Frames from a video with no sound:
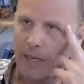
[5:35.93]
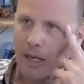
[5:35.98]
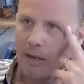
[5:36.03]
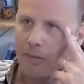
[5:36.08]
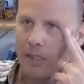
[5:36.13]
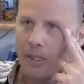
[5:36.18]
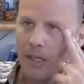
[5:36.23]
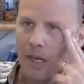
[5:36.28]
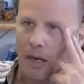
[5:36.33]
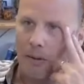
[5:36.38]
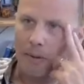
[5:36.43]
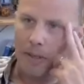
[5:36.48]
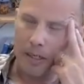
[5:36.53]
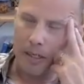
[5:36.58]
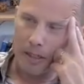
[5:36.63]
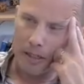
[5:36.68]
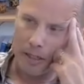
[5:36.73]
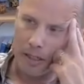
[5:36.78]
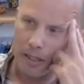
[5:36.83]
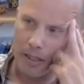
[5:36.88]
not be able to
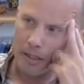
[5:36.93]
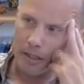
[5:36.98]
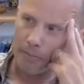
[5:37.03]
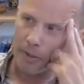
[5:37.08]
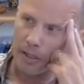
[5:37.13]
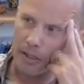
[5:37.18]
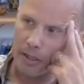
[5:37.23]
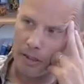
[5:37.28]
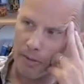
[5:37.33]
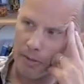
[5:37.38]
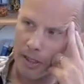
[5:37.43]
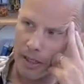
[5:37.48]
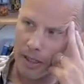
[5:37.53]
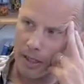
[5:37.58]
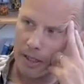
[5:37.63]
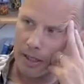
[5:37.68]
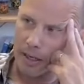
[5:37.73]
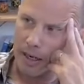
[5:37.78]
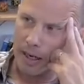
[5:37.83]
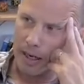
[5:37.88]
comment on this, but to
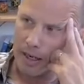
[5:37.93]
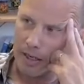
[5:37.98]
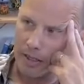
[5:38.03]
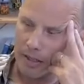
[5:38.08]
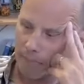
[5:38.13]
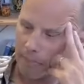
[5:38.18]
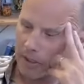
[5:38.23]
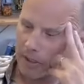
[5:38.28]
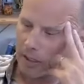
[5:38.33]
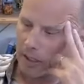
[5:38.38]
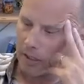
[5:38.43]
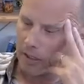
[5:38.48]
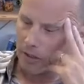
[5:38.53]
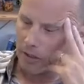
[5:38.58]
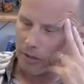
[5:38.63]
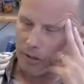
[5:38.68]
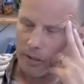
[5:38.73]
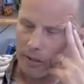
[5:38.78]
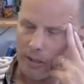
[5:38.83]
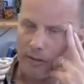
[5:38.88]
me, as a
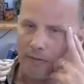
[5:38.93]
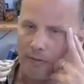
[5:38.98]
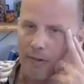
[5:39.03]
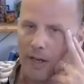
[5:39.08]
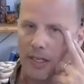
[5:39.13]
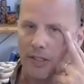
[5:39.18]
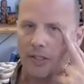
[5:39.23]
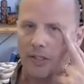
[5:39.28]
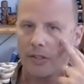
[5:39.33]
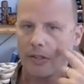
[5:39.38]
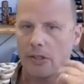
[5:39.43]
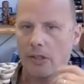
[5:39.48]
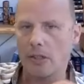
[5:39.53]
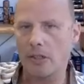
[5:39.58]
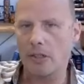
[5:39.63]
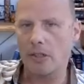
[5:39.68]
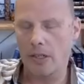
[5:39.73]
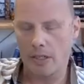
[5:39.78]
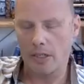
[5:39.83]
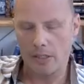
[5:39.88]
potential
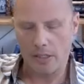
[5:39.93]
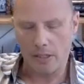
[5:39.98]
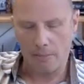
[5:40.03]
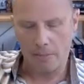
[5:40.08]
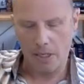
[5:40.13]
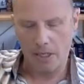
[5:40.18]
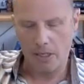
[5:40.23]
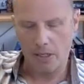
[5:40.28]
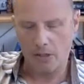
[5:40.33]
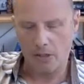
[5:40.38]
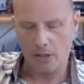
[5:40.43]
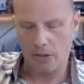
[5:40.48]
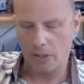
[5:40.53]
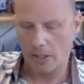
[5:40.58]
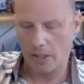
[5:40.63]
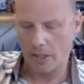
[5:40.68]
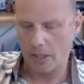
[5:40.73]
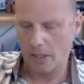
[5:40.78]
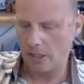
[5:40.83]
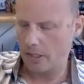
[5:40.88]
investor and somebody
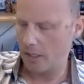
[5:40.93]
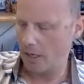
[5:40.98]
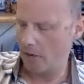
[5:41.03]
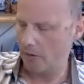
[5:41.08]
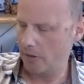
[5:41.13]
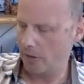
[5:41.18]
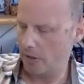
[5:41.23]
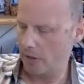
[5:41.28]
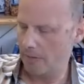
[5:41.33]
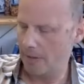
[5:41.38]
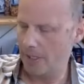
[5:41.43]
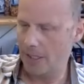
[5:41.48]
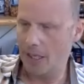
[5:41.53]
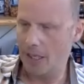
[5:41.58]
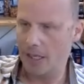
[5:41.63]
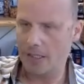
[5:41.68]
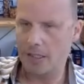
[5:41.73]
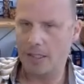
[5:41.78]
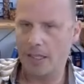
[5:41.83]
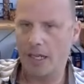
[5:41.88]
interested, it sounds to me
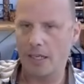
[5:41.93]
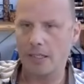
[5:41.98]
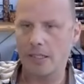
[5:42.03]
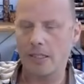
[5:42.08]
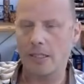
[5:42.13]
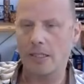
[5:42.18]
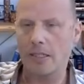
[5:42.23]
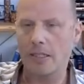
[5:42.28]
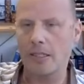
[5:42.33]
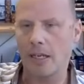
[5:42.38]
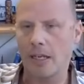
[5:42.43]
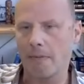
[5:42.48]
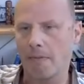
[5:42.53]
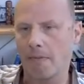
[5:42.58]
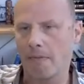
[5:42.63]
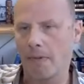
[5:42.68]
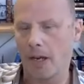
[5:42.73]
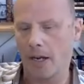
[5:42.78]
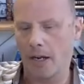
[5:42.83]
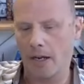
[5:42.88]
that's the
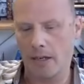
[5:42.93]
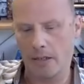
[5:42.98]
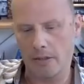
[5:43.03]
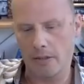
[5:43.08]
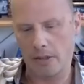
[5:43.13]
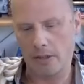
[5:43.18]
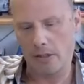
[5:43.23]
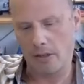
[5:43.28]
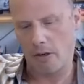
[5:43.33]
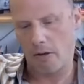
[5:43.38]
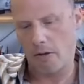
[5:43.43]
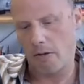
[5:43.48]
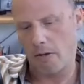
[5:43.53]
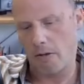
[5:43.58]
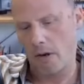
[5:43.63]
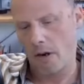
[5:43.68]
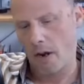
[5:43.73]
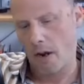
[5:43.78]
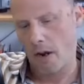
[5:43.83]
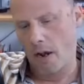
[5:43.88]
same vein.
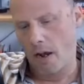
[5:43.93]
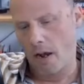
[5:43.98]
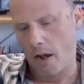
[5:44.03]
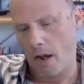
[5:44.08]
So